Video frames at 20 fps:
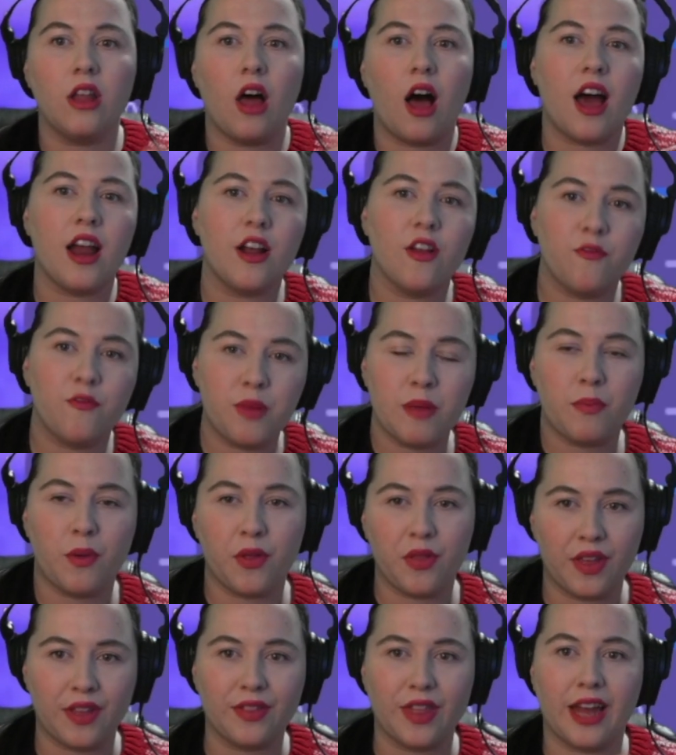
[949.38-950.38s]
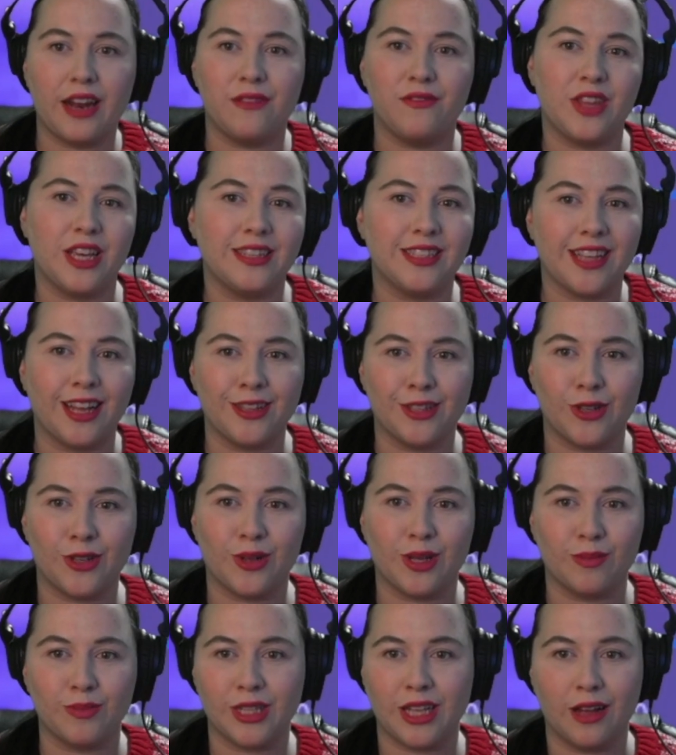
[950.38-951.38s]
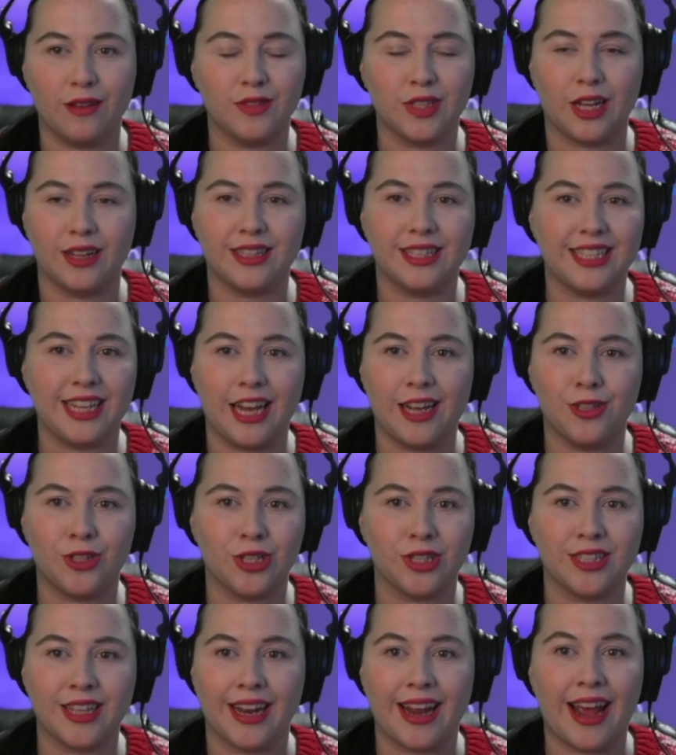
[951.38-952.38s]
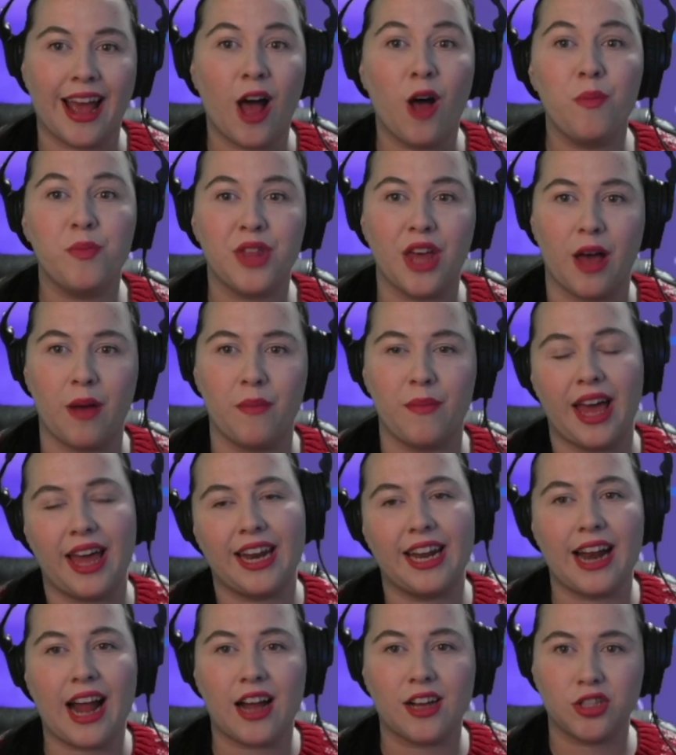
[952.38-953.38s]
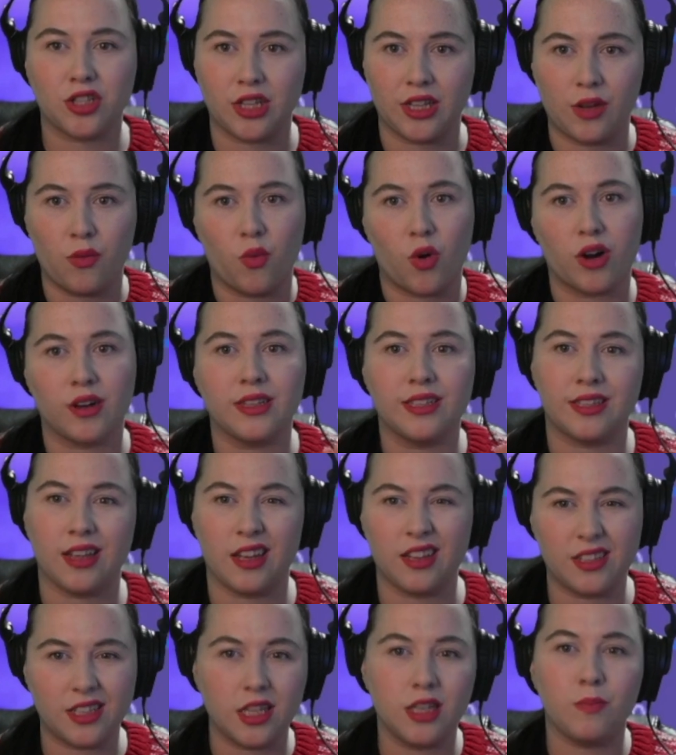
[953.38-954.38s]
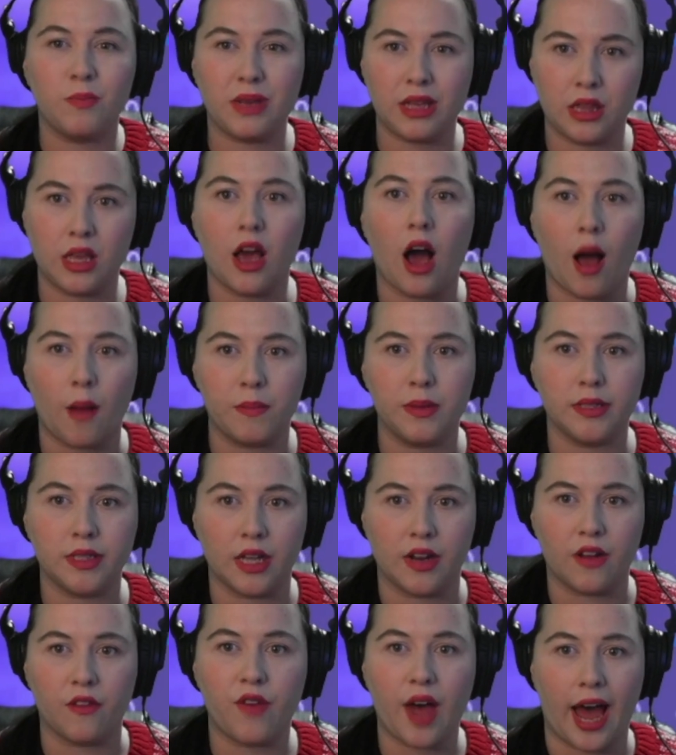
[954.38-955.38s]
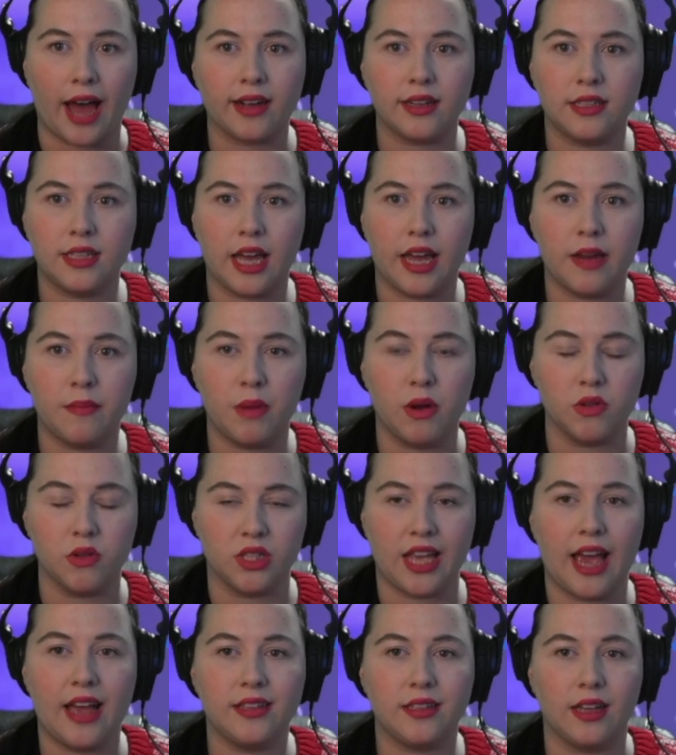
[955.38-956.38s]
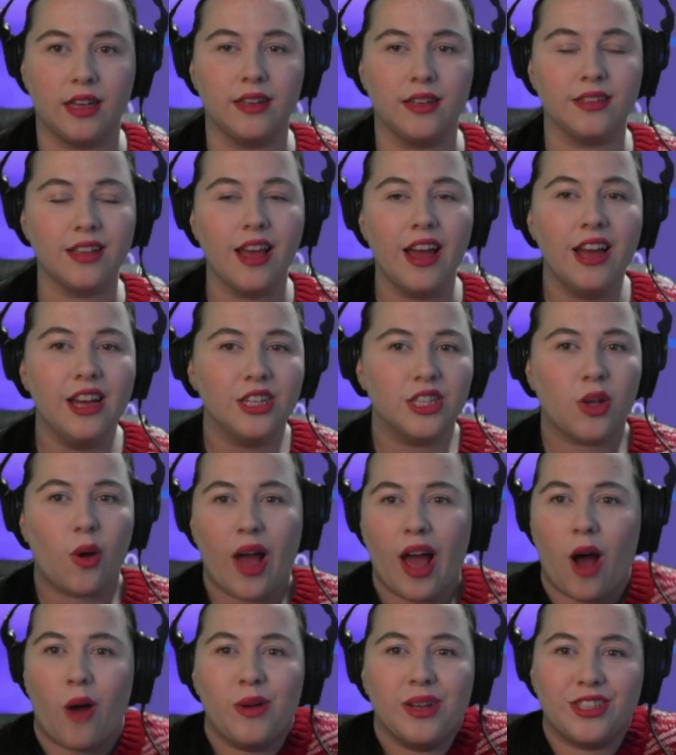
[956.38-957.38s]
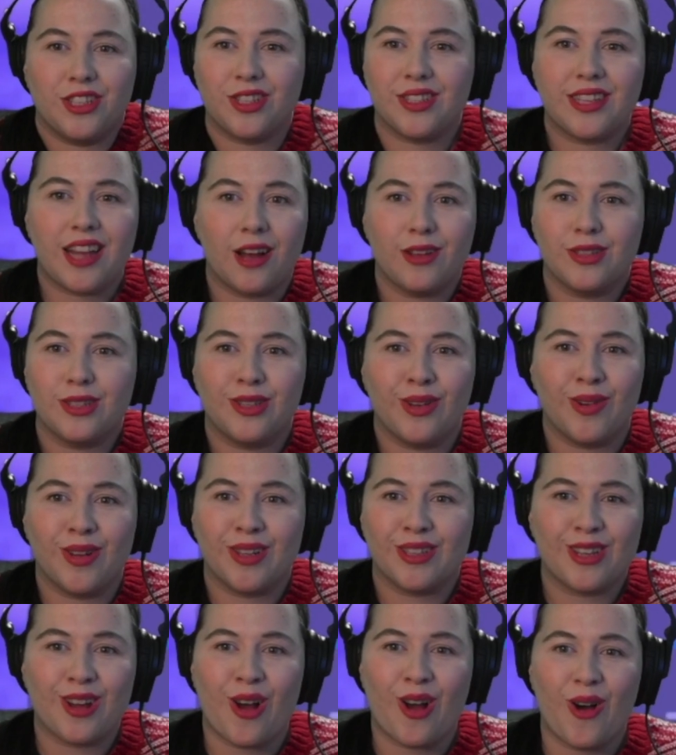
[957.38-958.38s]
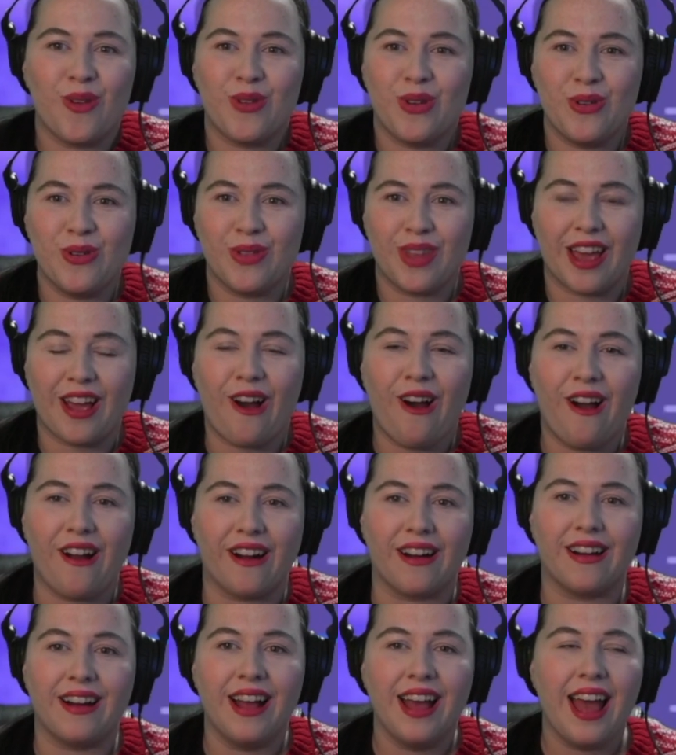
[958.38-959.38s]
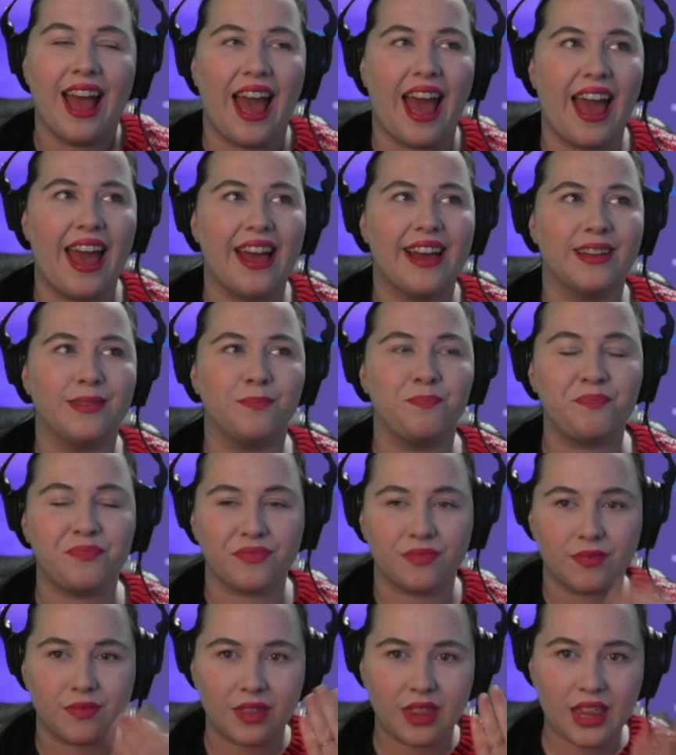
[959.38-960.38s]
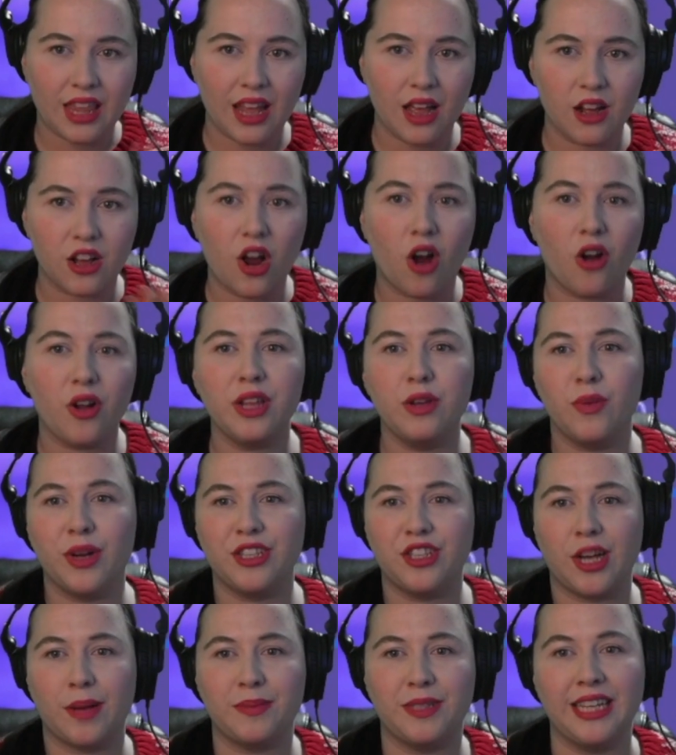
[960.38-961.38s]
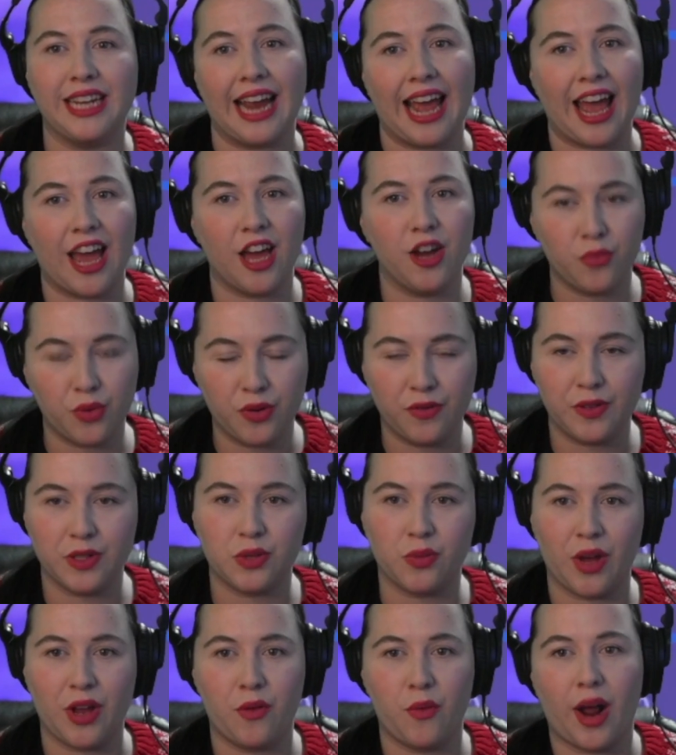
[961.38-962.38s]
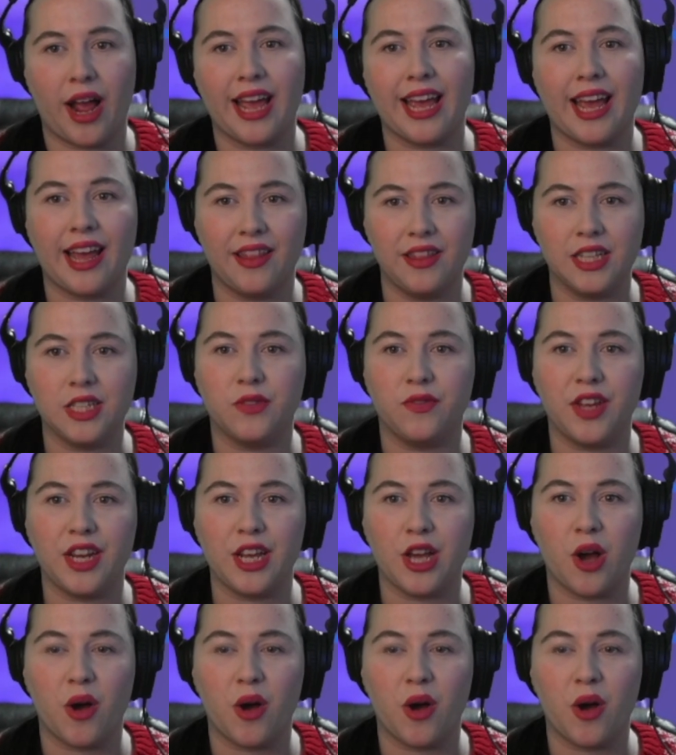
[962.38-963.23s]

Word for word: A lot of people think that if they censor themselves on stage, it's going to help them, and it actually works to be the opposite effect in most cases. So I always just tell students to own who they are and Carly Rae Jepsen and Rufus Wainwright in this